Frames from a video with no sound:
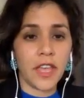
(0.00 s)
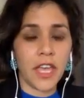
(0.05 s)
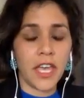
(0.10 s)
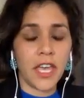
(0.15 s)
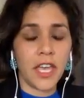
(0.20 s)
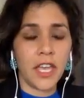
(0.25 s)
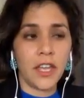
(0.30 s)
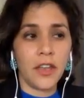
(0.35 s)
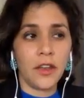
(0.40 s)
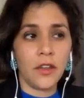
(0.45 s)

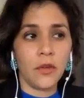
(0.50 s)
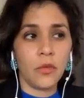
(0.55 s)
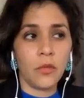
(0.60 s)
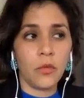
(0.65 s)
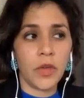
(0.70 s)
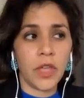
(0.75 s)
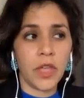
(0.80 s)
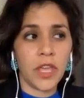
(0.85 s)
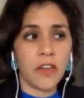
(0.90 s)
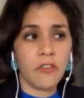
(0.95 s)
And
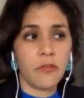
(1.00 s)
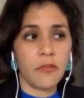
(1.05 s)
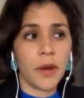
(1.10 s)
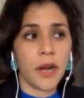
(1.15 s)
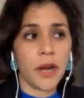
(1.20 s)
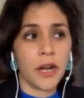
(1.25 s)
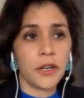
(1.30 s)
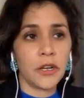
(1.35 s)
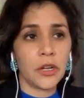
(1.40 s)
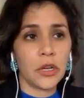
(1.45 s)
we have
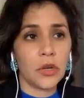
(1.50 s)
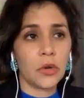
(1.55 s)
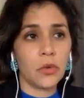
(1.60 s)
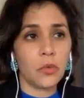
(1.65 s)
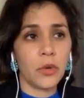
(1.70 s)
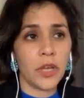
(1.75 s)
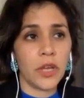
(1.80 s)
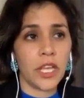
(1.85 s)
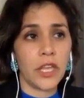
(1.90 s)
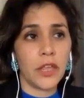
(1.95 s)
partnered
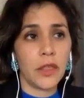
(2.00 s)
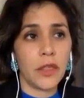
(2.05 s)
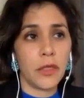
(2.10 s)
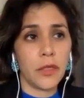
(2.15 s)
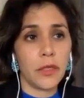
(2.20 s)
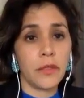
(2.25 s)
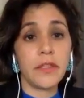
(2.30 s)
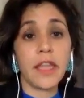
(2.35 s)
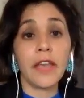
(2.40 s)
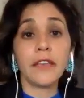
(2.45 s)
with
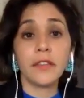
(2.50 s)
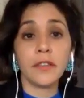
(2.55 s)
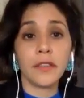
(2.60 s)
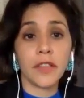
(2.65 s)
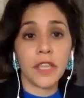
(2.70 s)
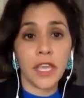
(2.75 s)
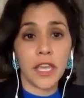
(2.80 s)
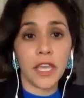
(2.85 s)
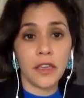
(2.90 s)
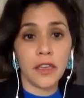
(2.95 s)

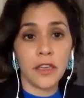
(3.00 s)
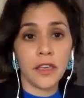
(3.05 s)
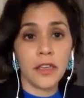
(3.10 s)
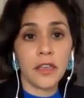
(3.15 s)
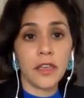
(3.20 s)
Nestle,